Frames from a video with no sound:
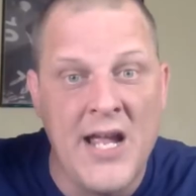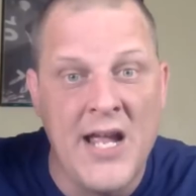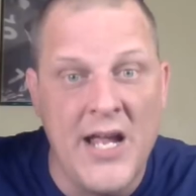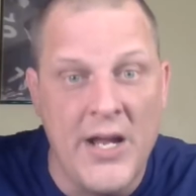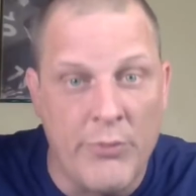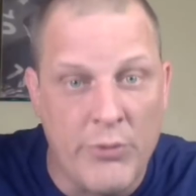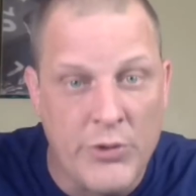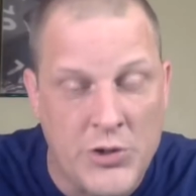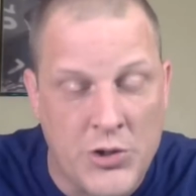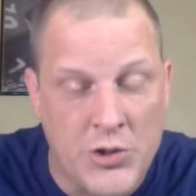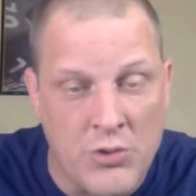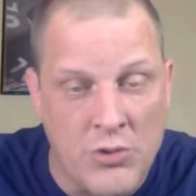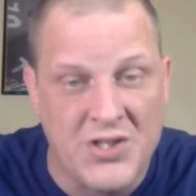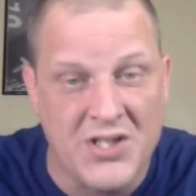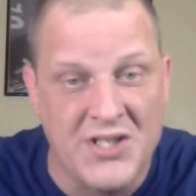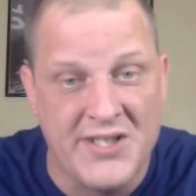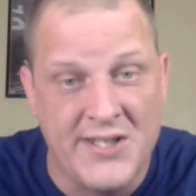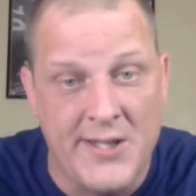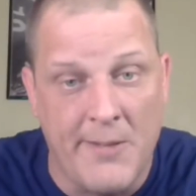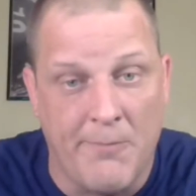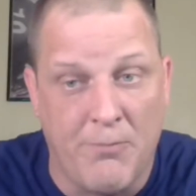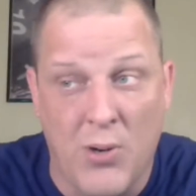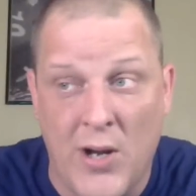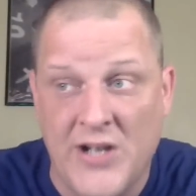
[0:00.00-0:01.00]
It reduces
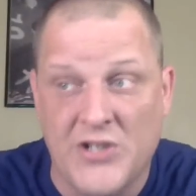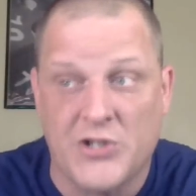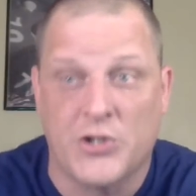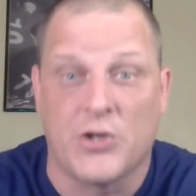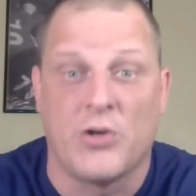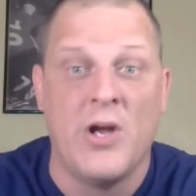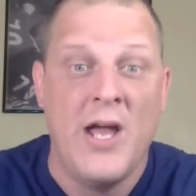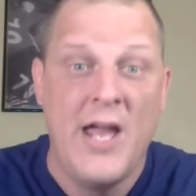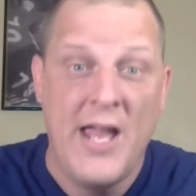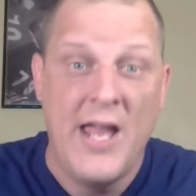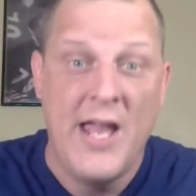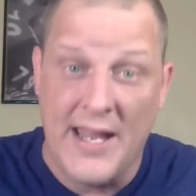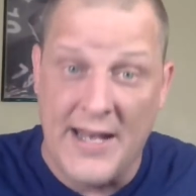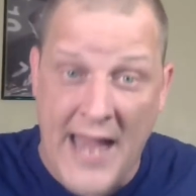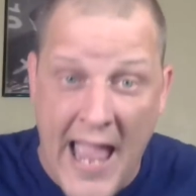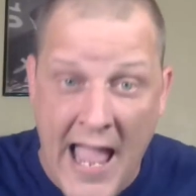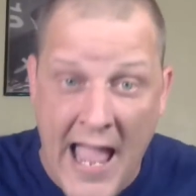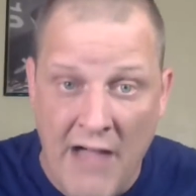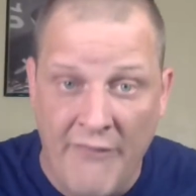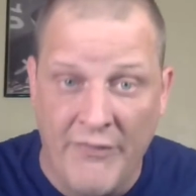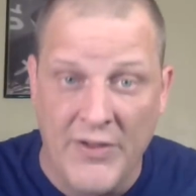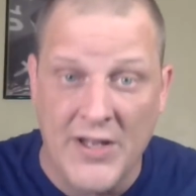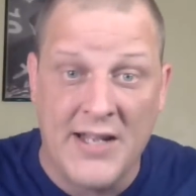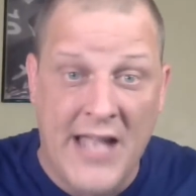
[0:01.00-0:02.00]
the pressure. And
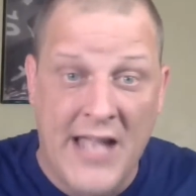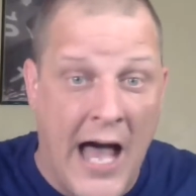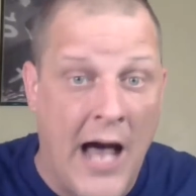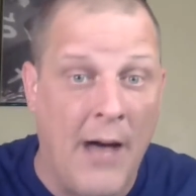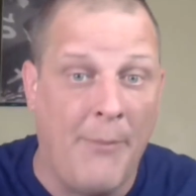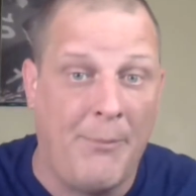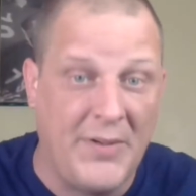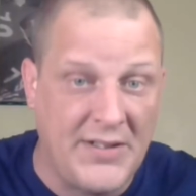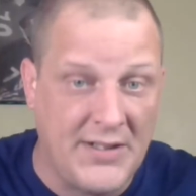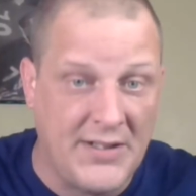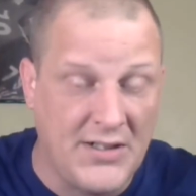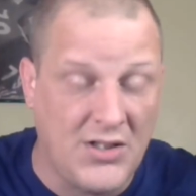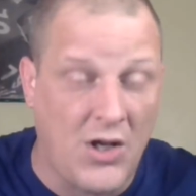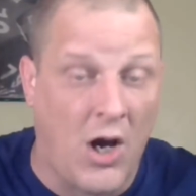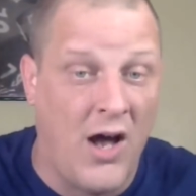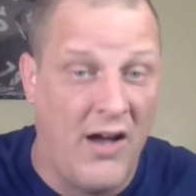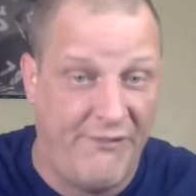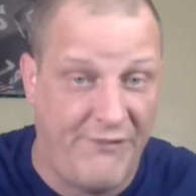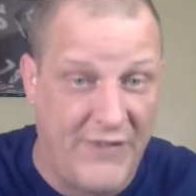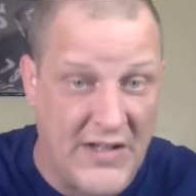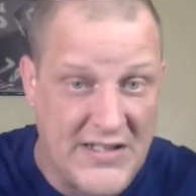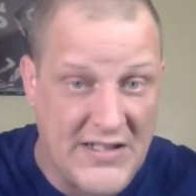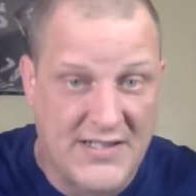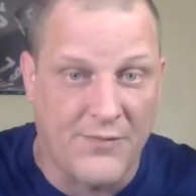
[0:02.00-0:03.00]
having competent
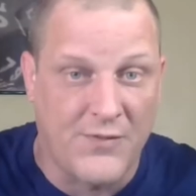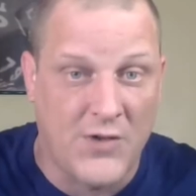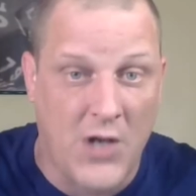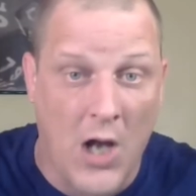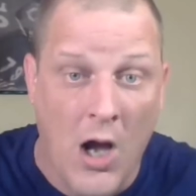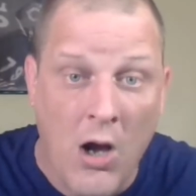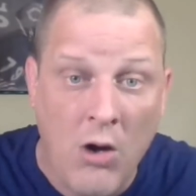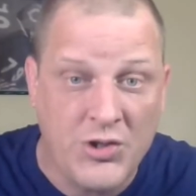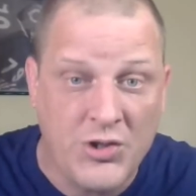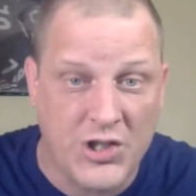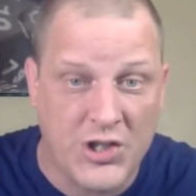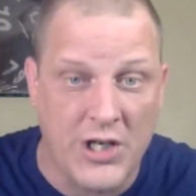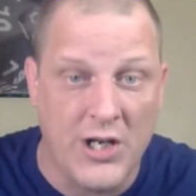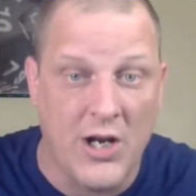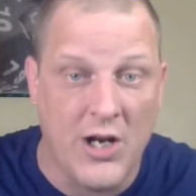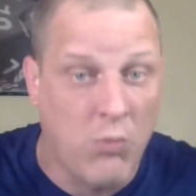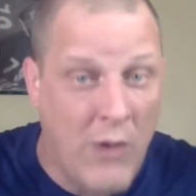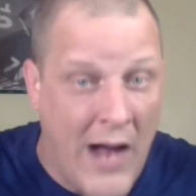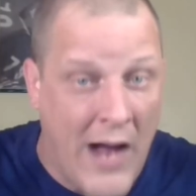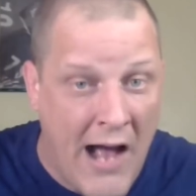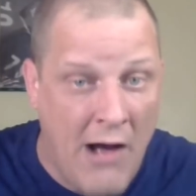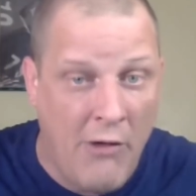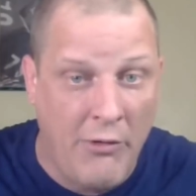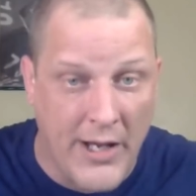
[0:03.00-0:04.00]
offensive coaching
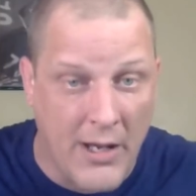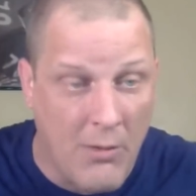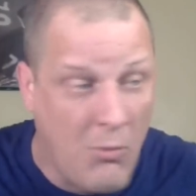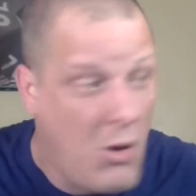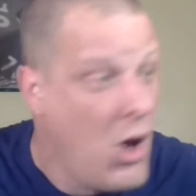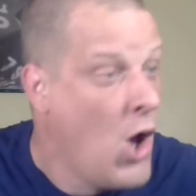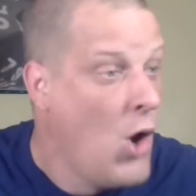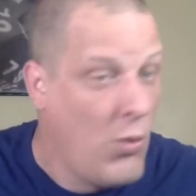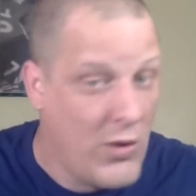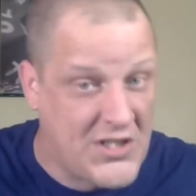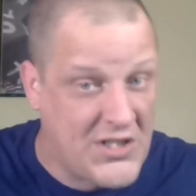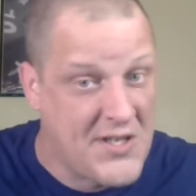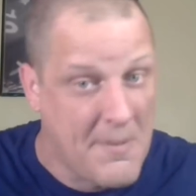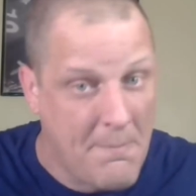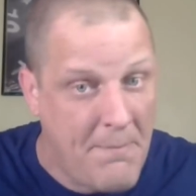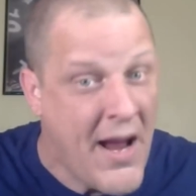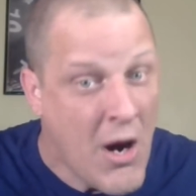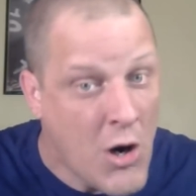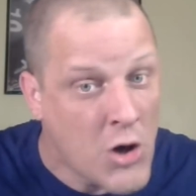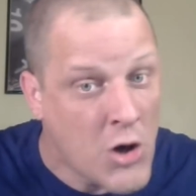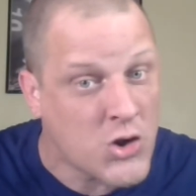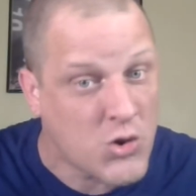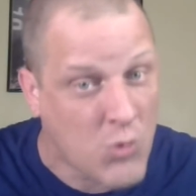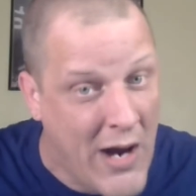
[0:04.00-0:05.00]
around him, which the
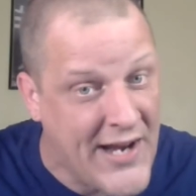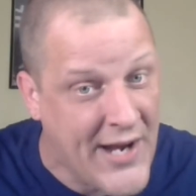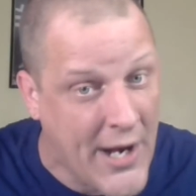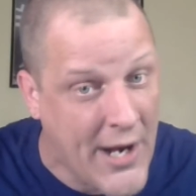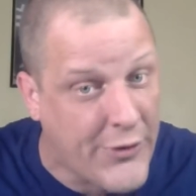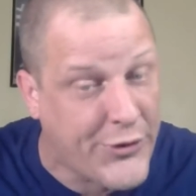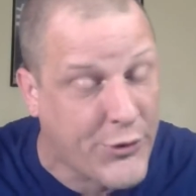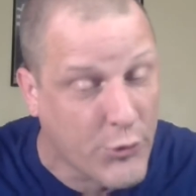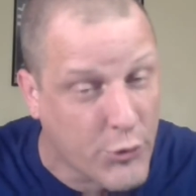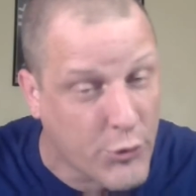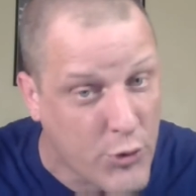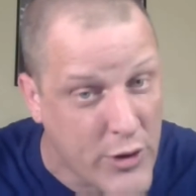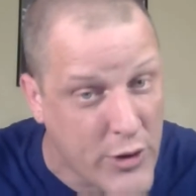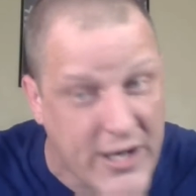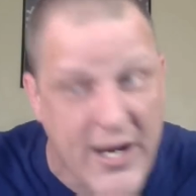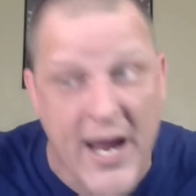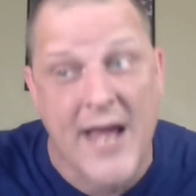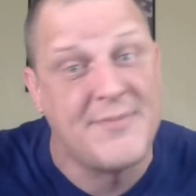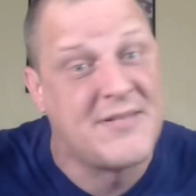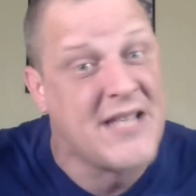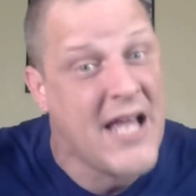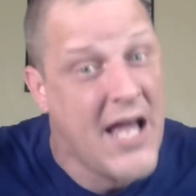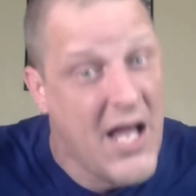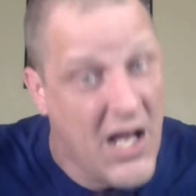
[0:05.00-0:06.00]
Bears right now through 3 games